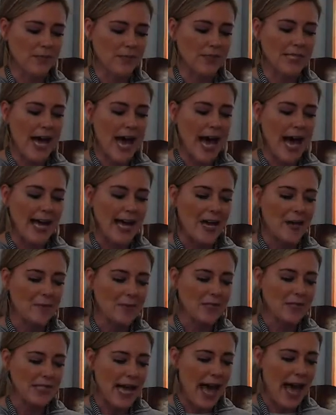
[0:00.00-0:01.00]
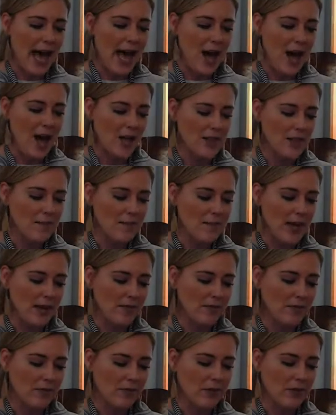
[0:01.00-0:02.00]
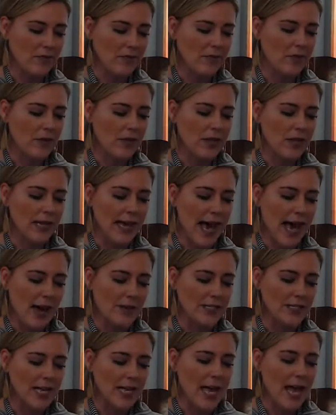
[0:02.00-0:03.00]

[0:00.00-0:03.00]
tie-ups on the main floor for the cows,